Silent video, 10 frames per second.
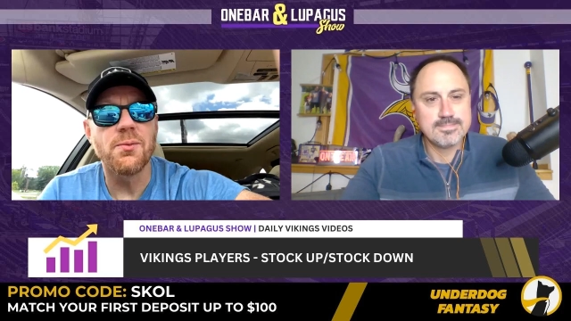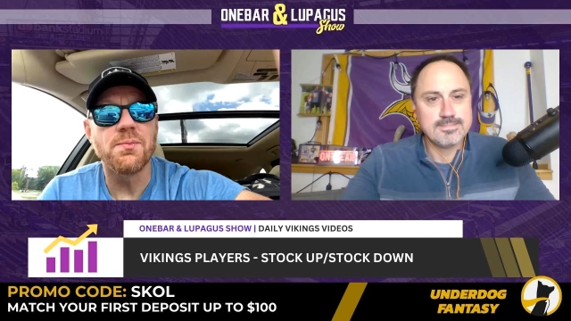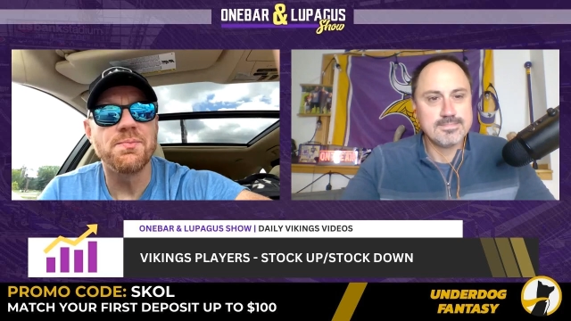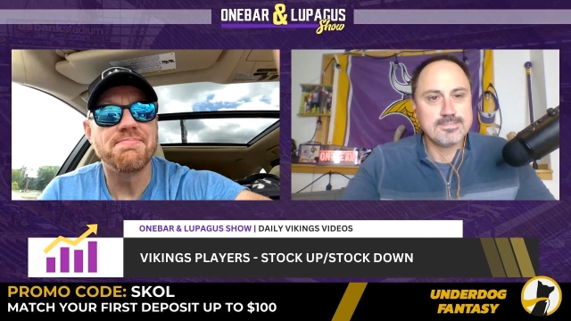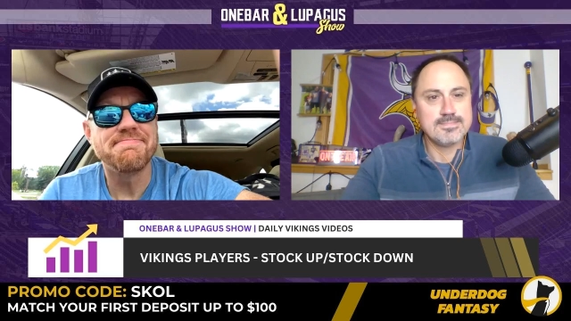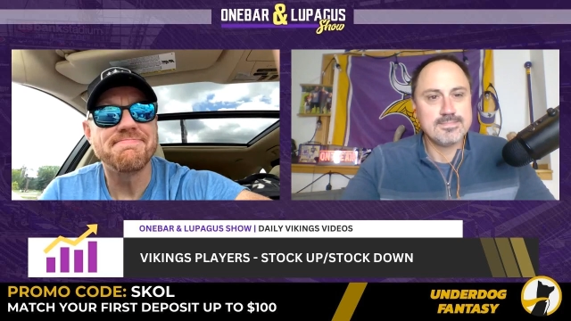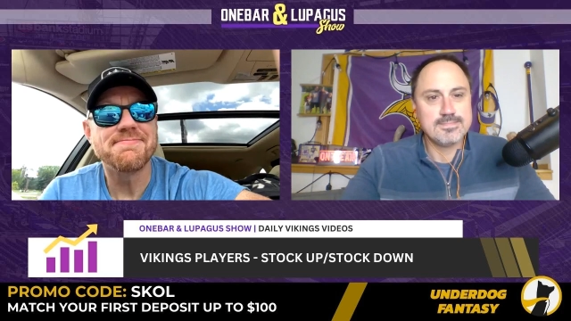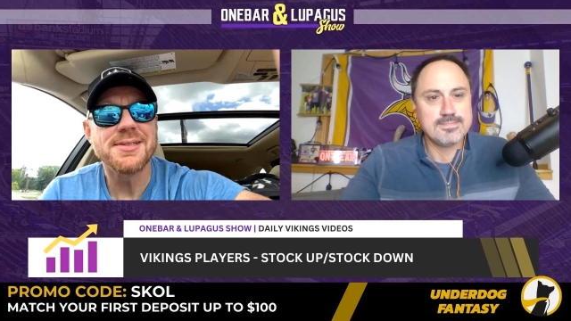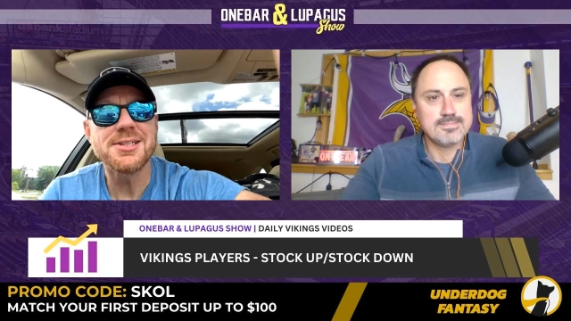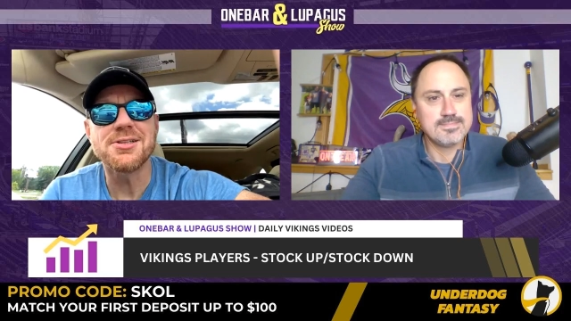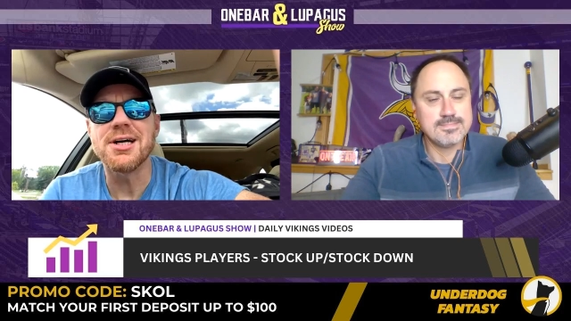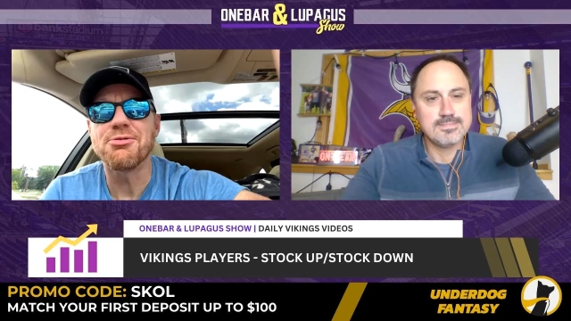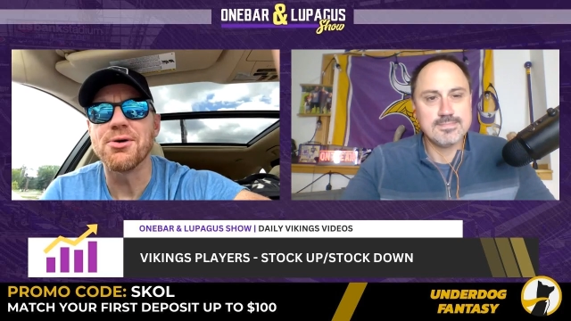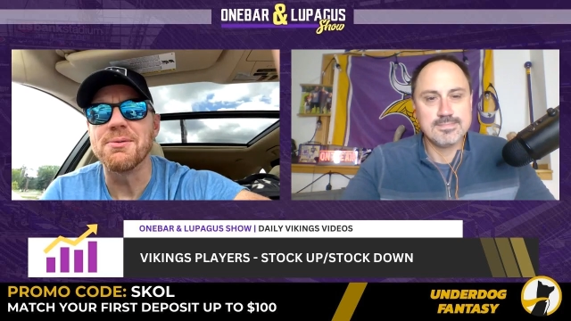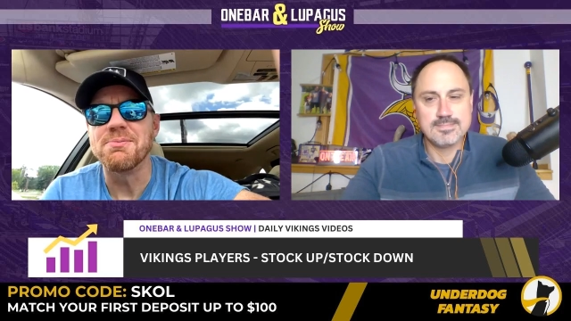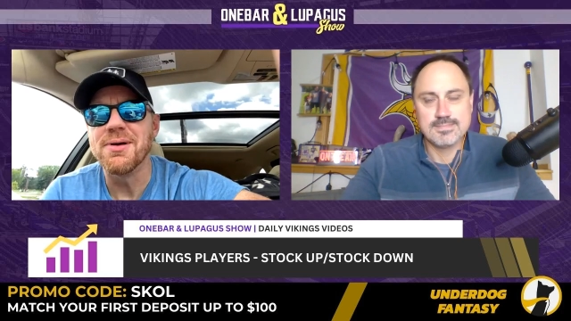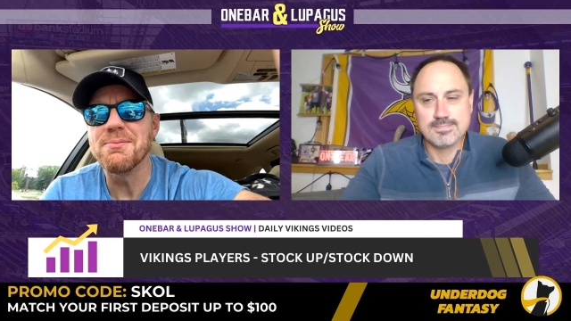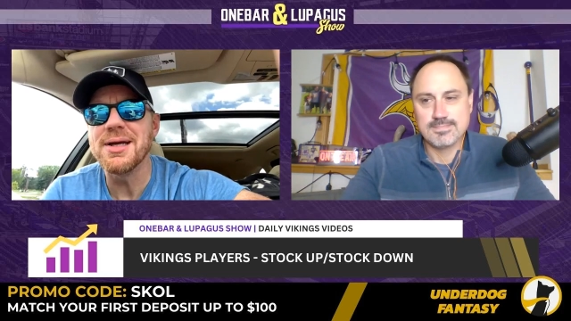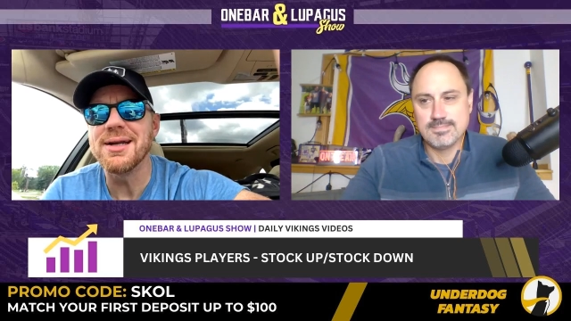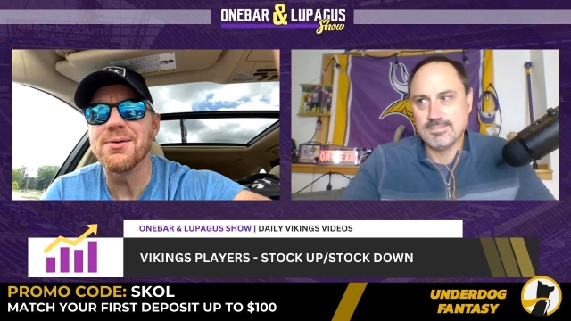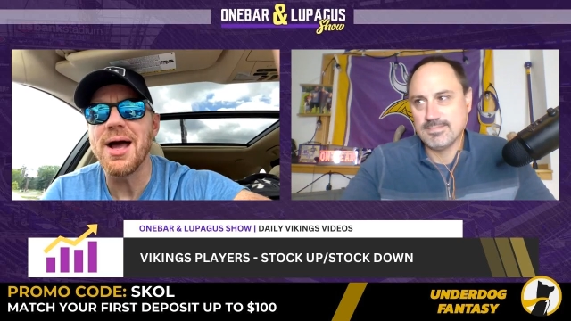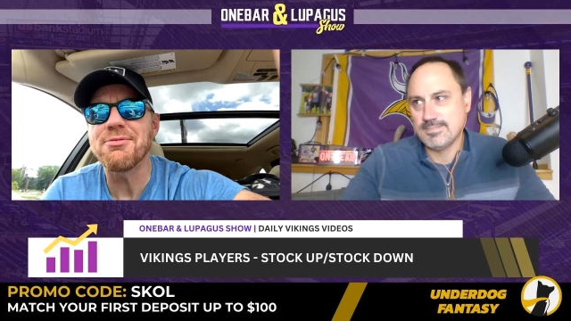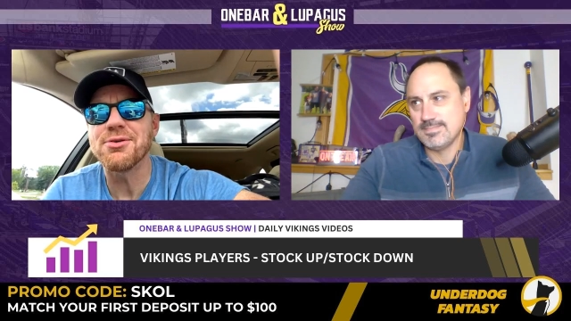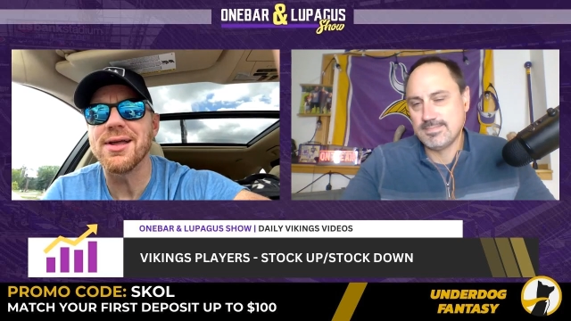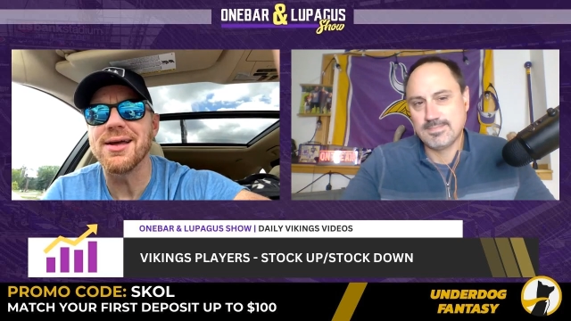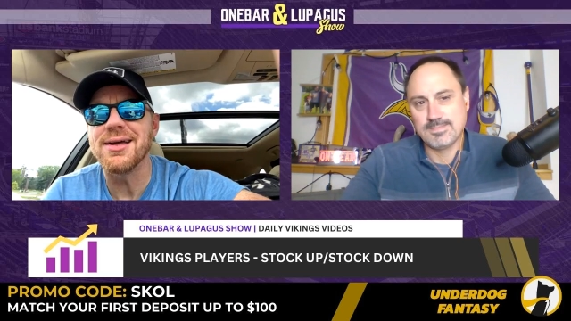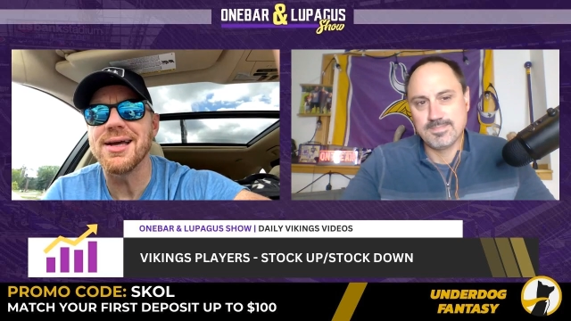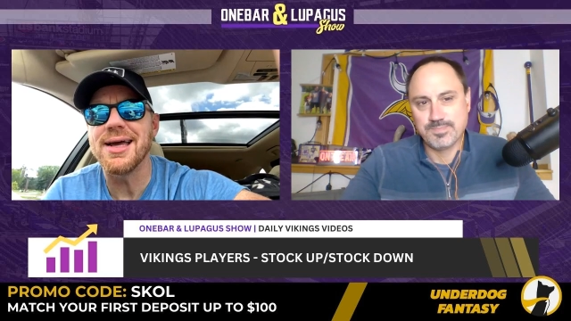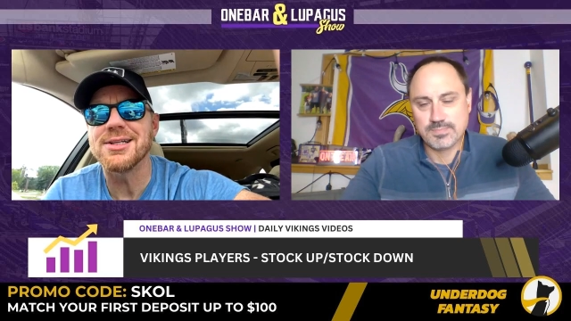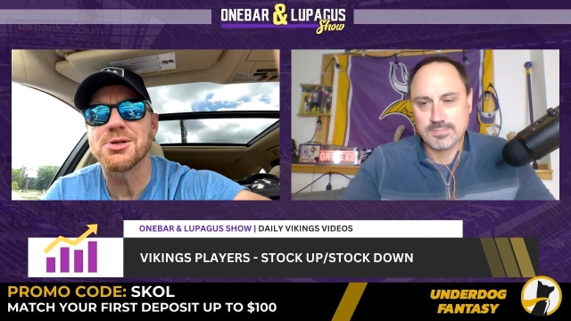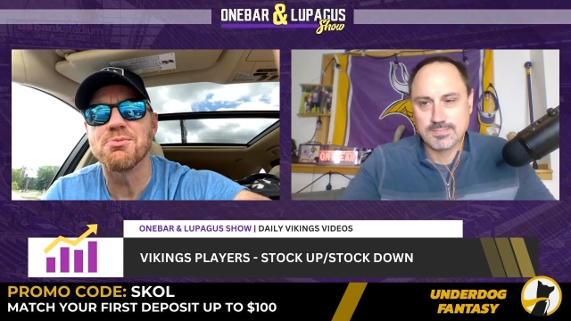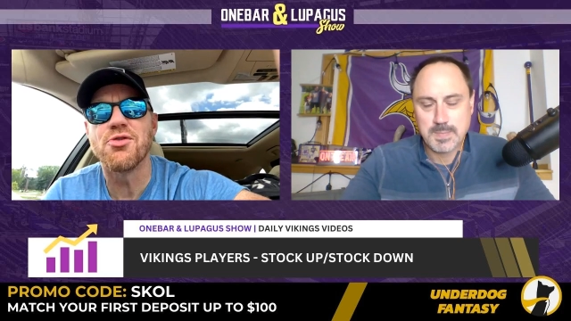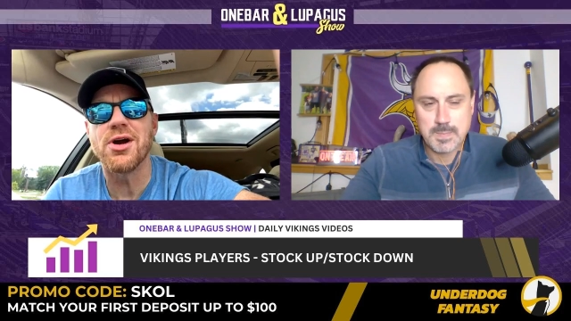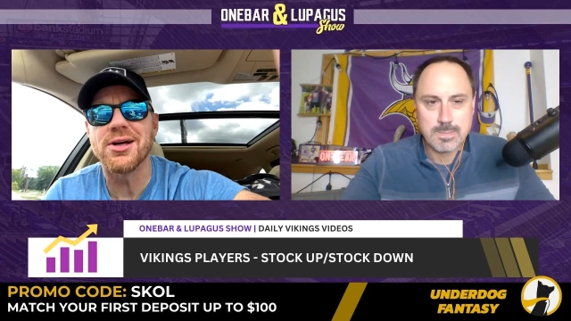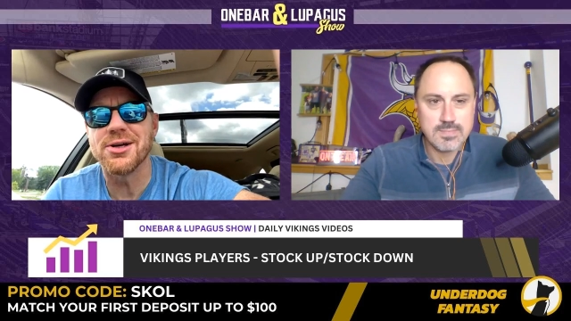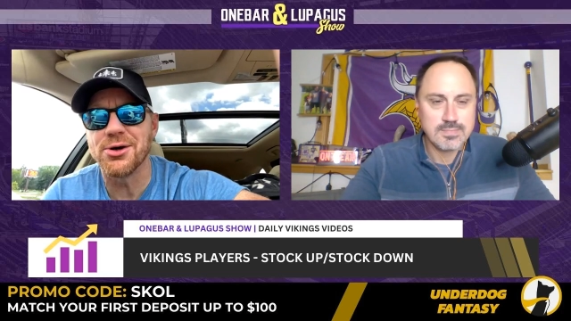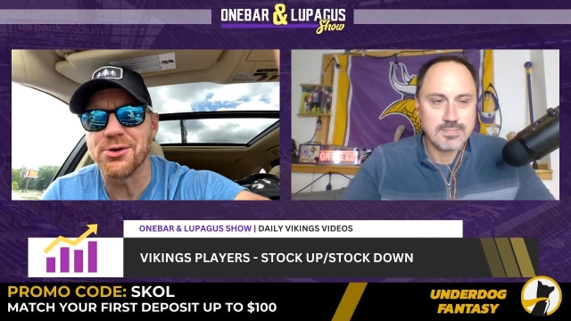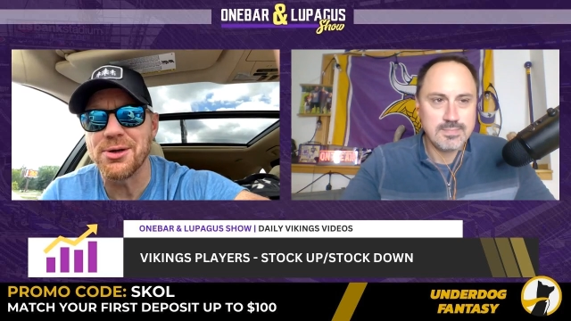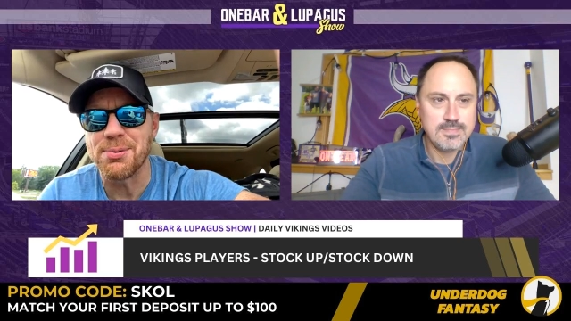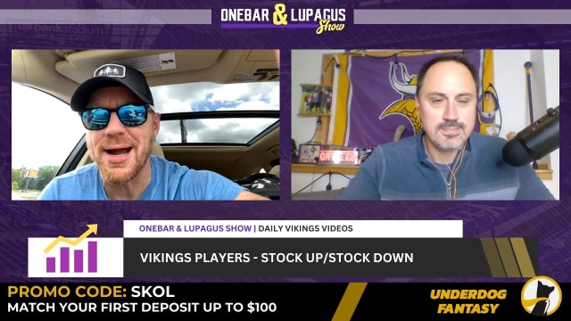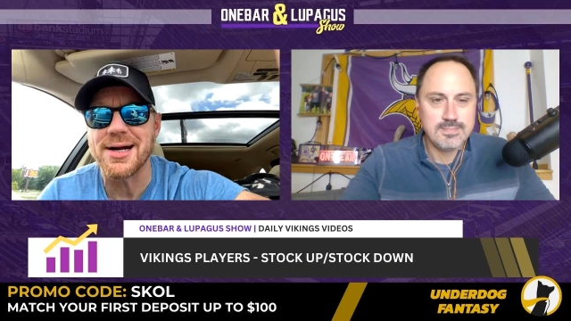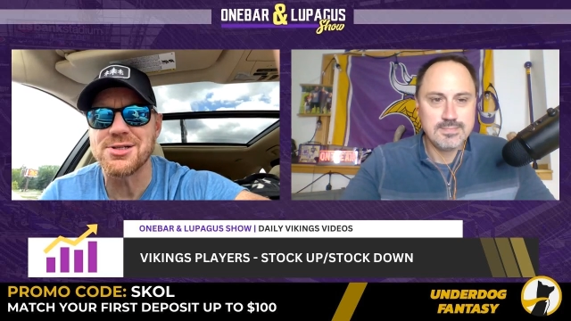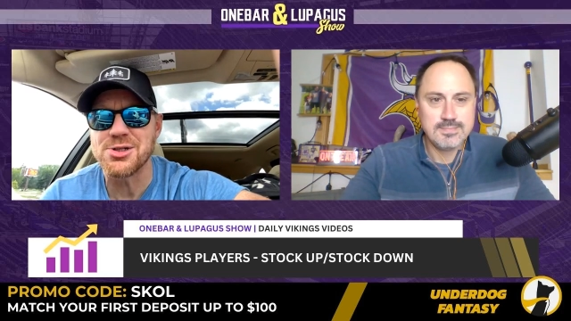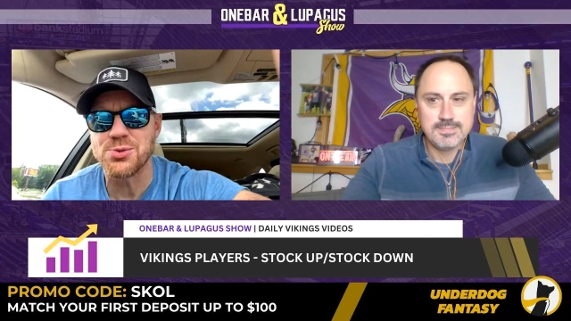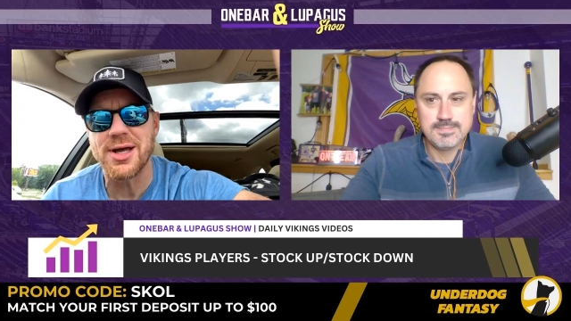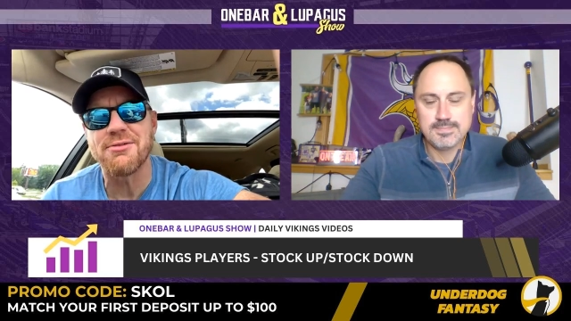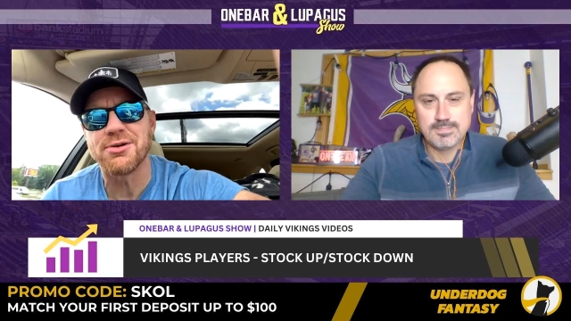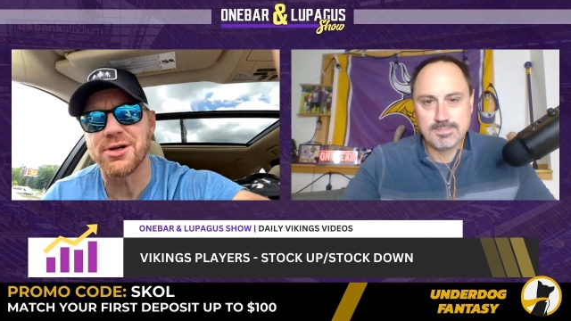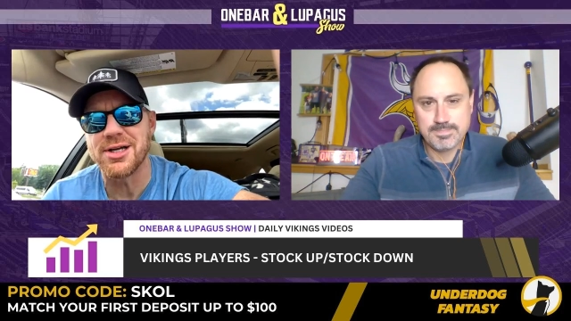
Speaker 1: It's a tough one. I mean, after that, he had some very good early practices. We got very